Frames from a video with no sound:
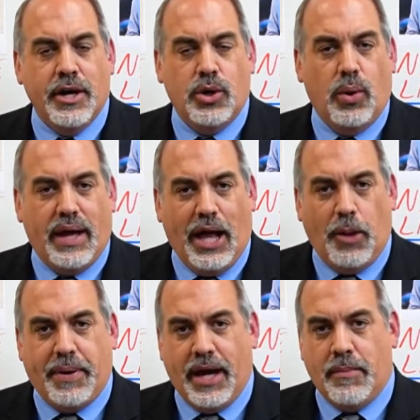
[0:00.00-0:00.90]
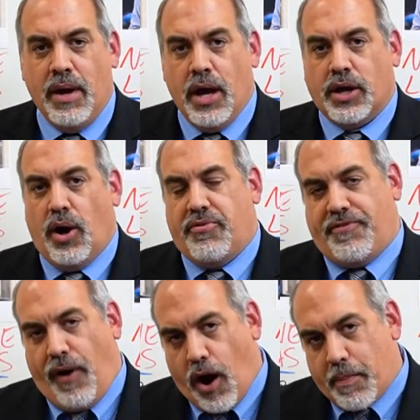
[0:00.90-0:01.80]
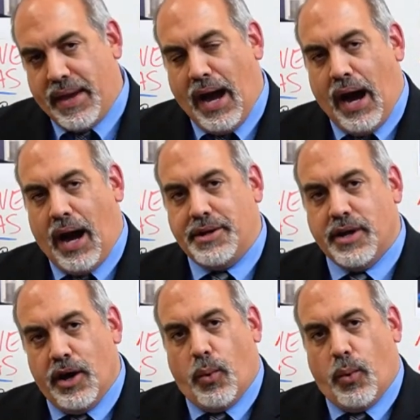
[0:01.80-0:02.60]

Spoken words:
who will help him go far beyond